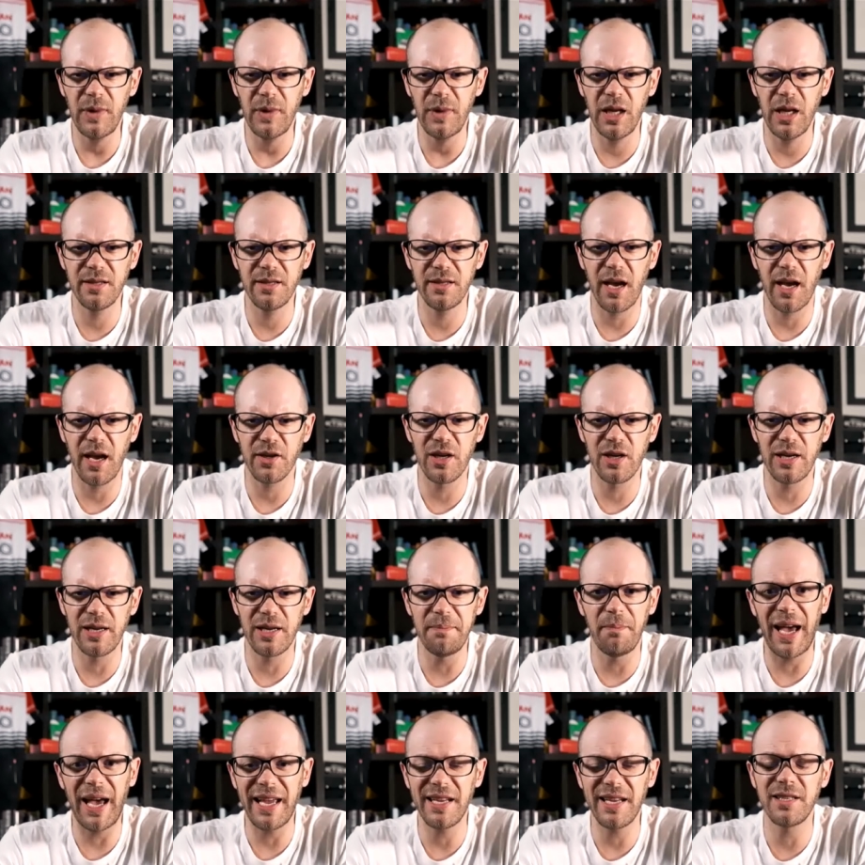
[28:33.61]
It's actually
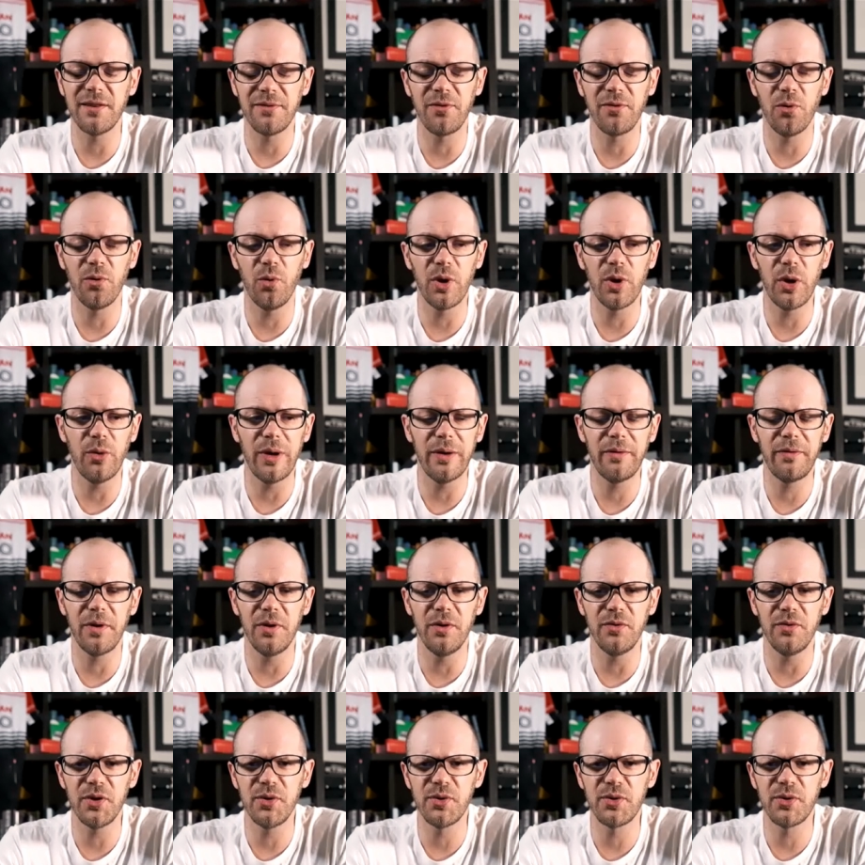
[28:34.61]
better for you if you
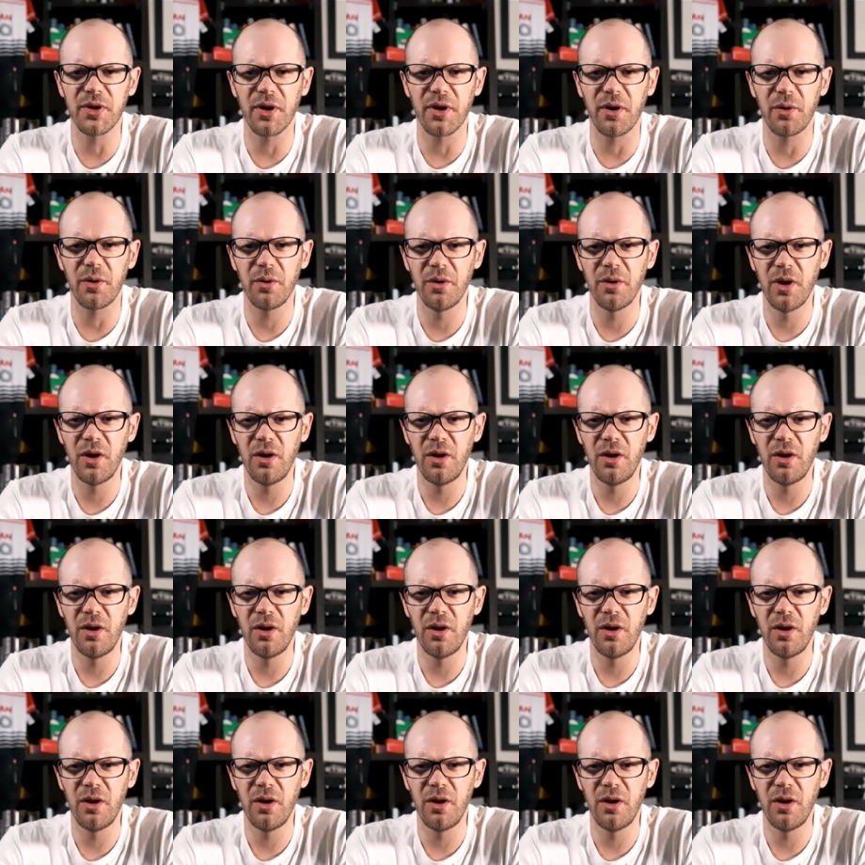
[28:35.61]
do so.